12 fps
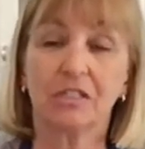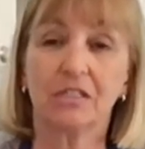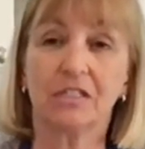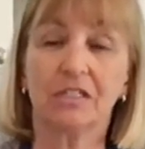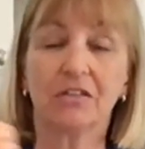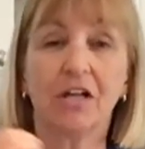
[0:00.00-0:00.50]

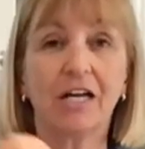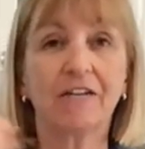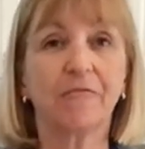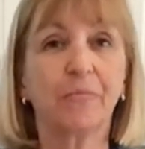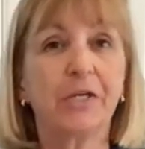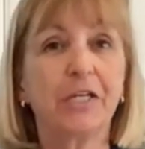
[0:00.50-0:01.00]
a lot
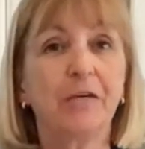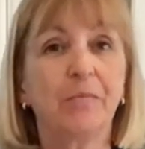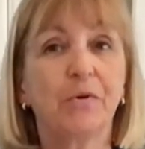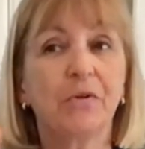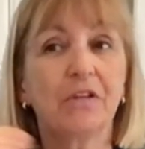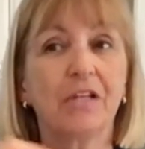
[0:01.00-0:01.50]
of
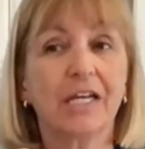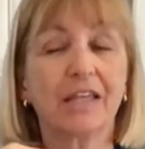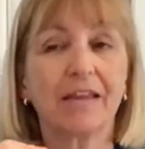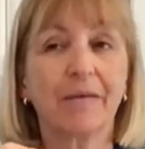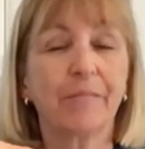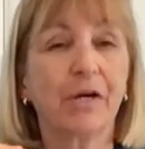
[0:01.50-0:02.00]
people like
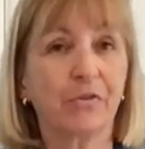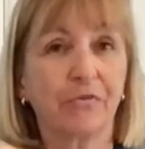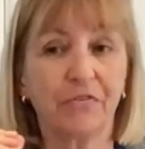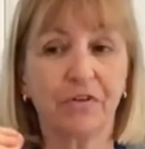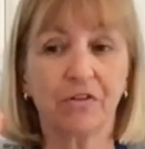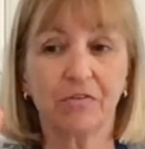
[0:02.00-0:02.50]
that
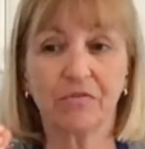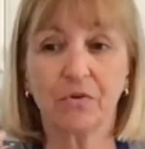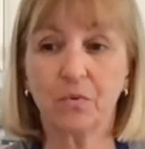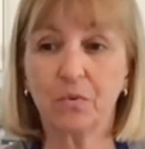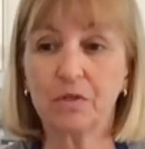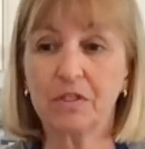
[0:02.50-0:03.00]
mouthfeel of the
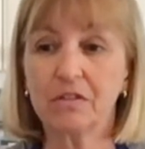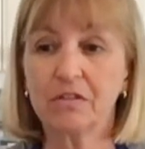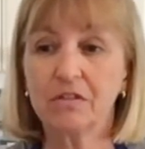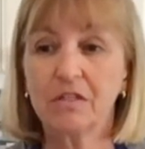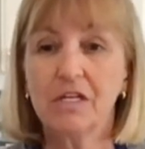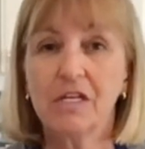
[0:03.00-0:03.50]

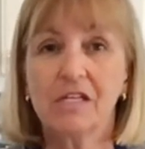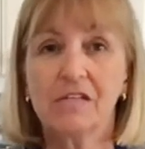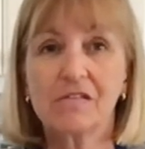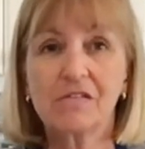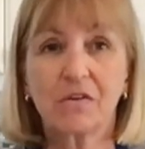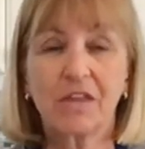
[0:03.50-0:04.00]
oil. And
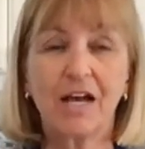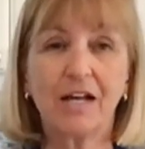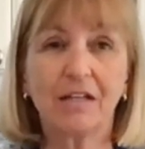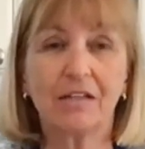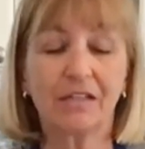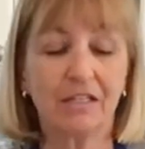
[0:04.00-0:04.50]
so
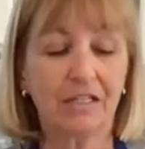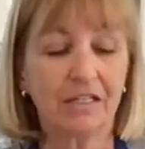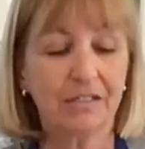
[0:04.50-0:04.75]
the